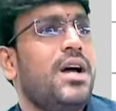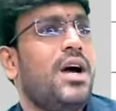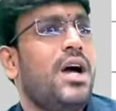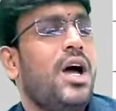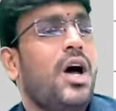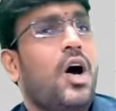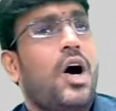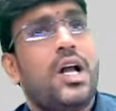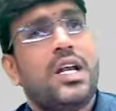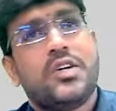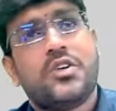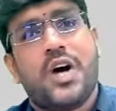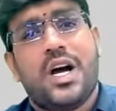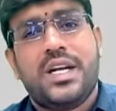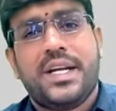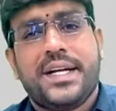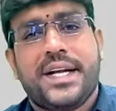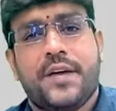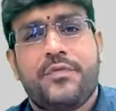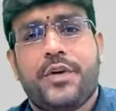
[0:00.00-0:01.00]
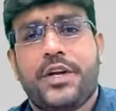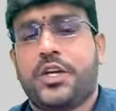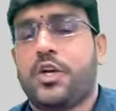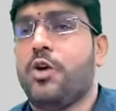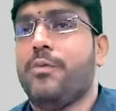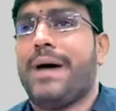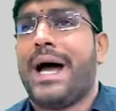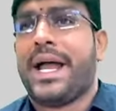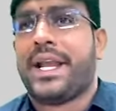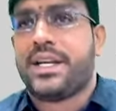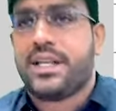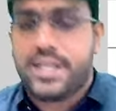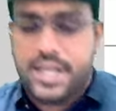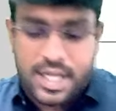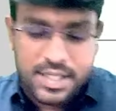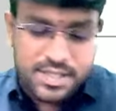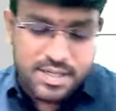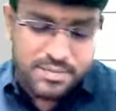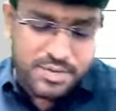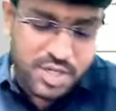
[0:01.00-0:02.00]
alcohol, liquor for human
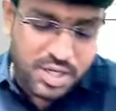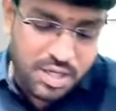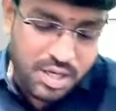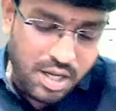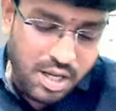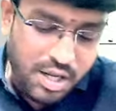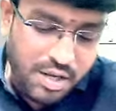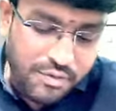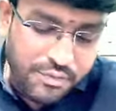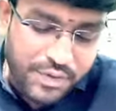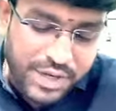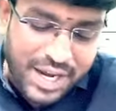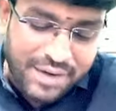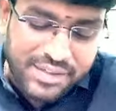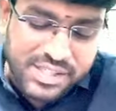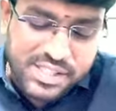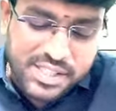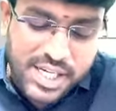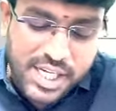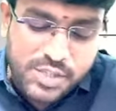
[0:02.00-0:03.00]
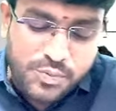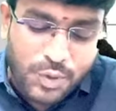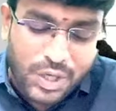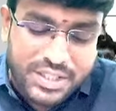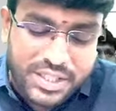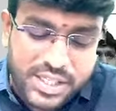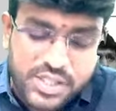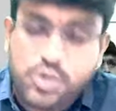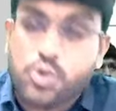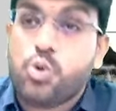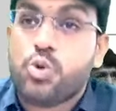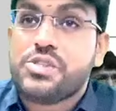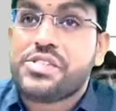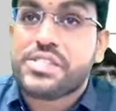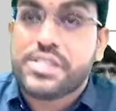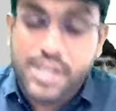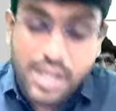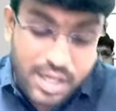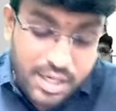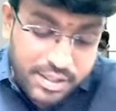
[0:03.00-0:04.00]
consumption. We have discussed what is
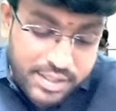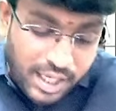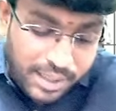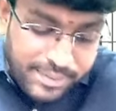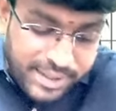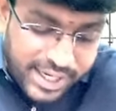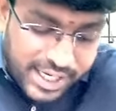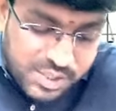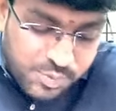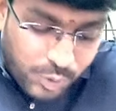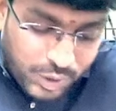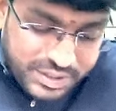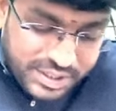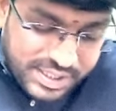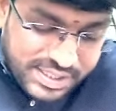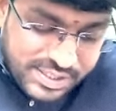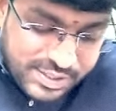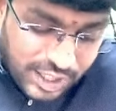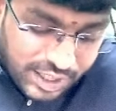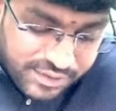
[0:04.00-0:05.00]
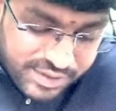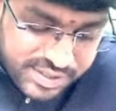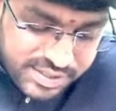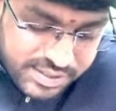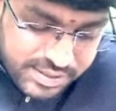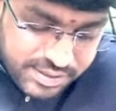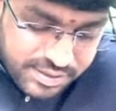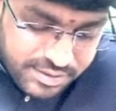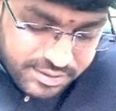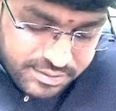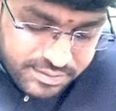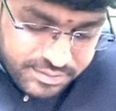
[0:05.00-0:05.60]
goods. Tell me guys, what is service?